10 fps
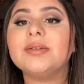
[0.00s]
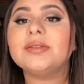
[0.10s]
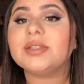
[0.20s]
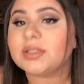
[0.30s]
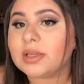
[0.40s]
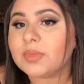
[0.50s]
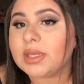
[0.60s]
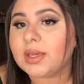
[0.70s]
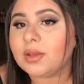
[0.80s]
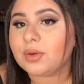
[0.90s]
Just
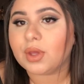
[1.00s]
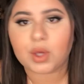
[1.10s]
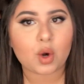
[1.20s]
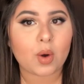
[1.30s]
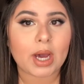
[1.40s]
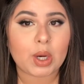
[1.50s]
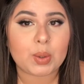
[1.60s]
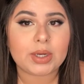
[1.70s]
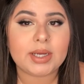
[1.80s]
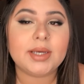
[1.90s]
something you can go out.
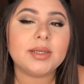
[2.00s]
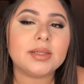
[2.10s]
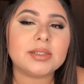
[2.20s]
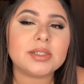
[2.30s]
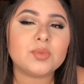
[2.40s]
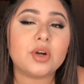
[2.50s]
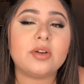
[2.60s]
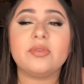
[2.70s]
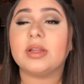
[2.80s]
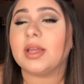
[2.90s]
This is more
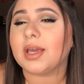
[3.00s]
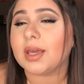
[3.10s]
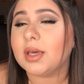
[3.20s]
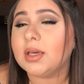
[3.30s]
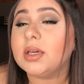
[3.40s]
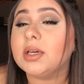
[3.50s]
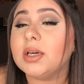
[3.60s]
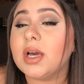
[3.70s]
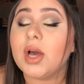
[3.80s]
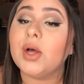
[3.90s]
of a like,
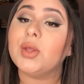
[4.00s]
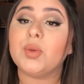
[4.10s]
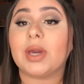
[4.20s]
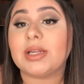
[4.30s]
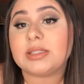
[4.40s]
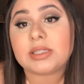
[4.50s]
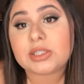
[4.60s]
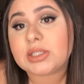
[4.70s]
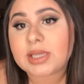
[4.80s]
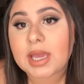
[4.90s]
you got a
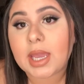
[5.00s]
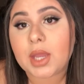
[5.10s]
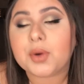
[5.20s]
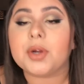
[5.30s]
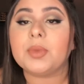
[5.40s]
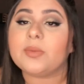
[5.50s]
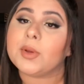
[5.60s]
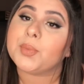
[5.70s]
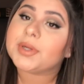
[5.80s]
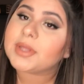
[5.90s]
dinner date or maybe a
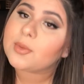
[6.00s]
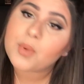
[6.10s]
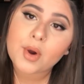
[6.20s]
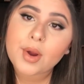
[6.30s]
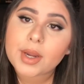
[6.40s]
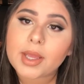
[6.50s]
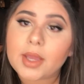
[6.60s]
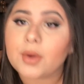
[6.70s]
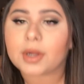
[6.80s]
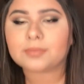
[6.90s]
birthday
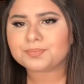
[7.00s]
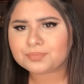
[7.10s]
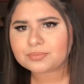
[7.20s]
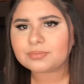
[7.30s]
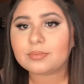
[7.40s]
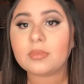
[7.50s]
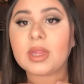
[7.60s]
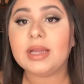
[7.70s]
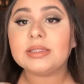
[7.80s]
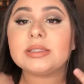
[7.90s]
party, or
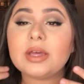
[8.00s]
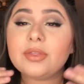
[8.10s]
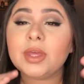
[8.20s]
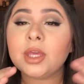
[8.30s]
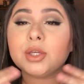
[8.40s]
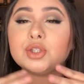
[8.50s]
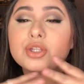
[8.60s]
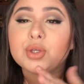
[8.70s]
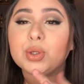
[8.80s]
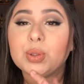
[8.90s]
it's nothing
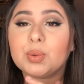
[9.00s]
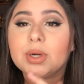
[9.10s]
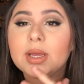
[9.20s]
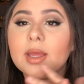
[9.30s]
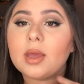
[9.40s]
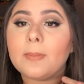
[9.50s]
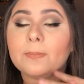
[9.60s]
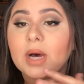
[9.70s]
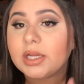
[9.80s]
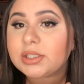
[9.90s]
too
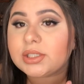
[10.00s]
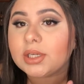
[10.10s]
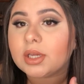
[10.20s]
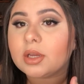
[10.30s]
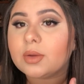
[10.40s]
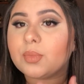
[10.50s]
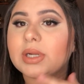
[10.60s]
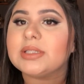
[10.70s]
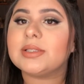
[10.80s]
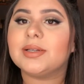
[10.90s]
much, but
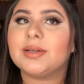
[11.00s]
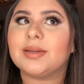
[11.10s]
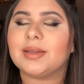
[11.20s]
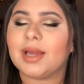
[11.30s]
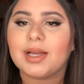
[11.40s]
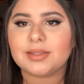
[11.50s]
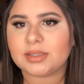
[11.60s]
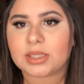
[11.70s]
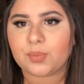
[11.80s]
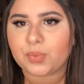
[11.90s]
it's not
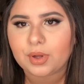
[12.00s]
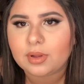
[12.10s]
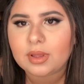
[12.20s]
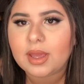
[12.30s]
simple.